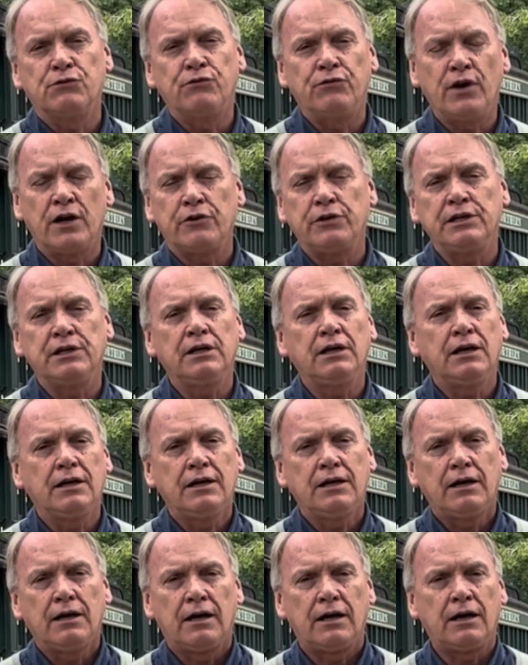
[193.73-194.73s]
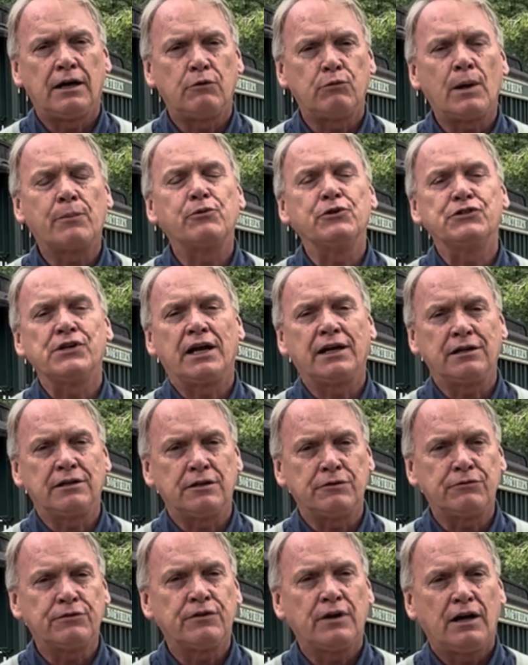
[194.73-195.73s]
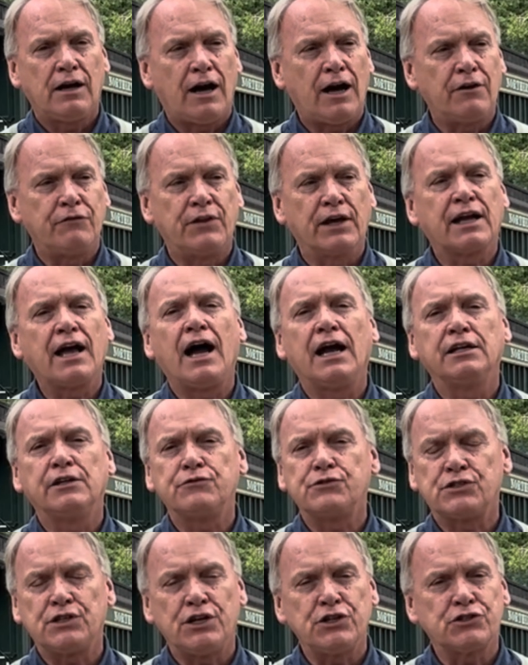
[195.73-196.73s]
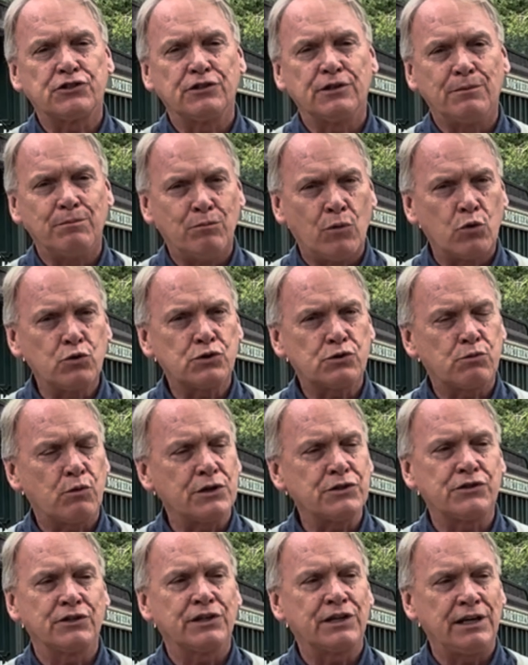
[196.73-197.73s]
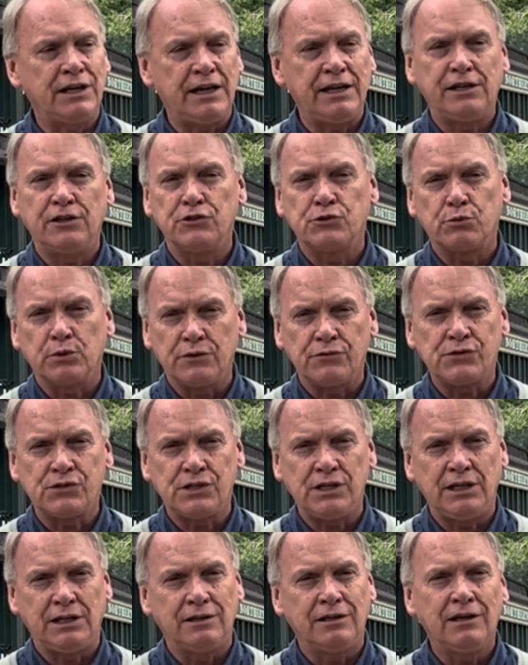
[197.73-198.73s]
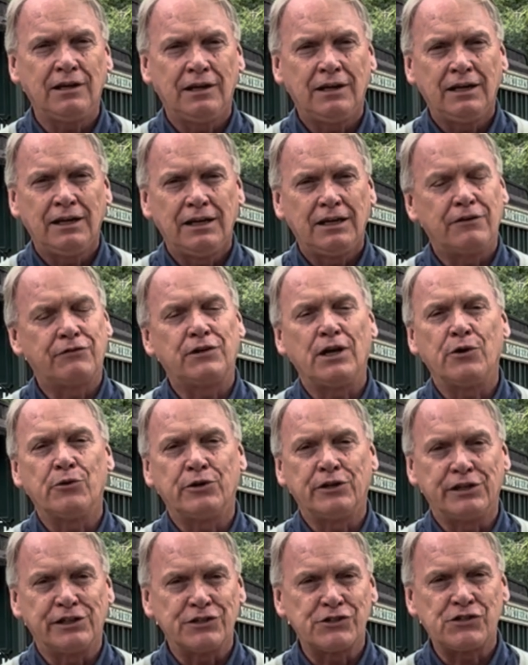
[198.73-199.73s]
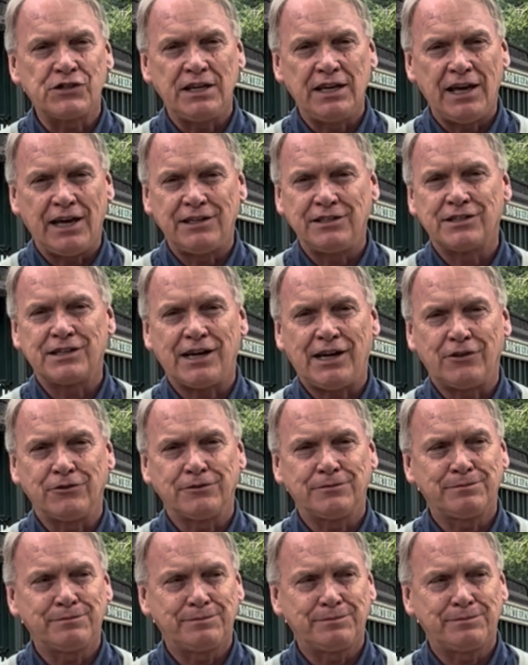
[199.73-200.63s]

very representative of the kind of station that most Western Canadians would have seen if they were in a CN town.